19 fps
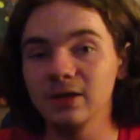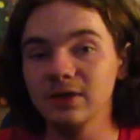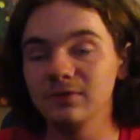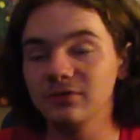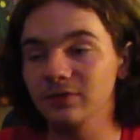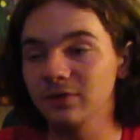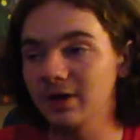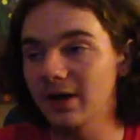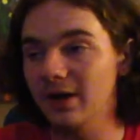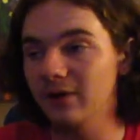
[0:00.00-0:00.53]

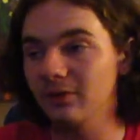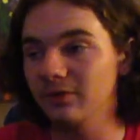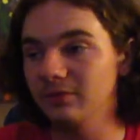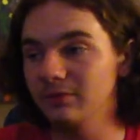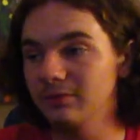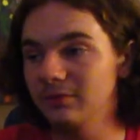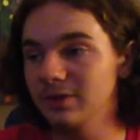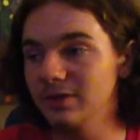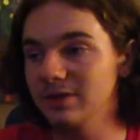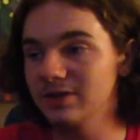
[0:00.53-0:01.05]
for now
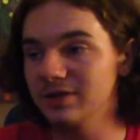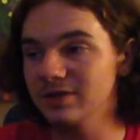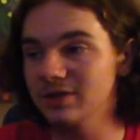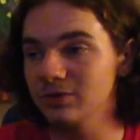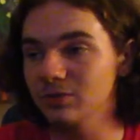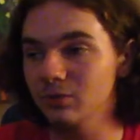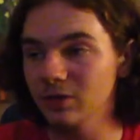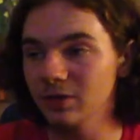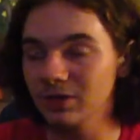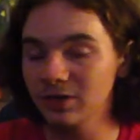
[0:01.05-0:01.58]
because it's
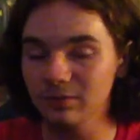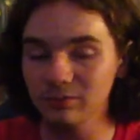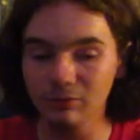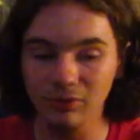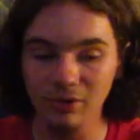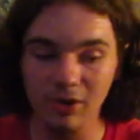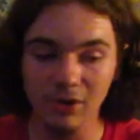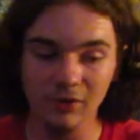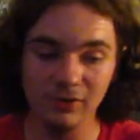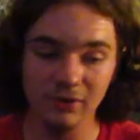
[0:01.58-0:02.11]
a work in
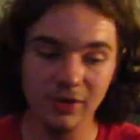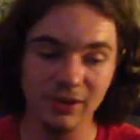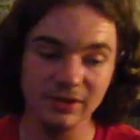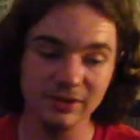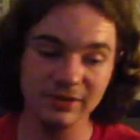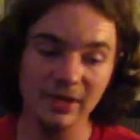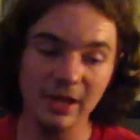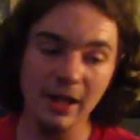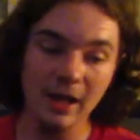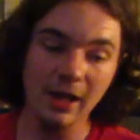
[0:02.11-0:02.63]

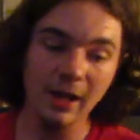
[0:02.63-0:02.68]
progress.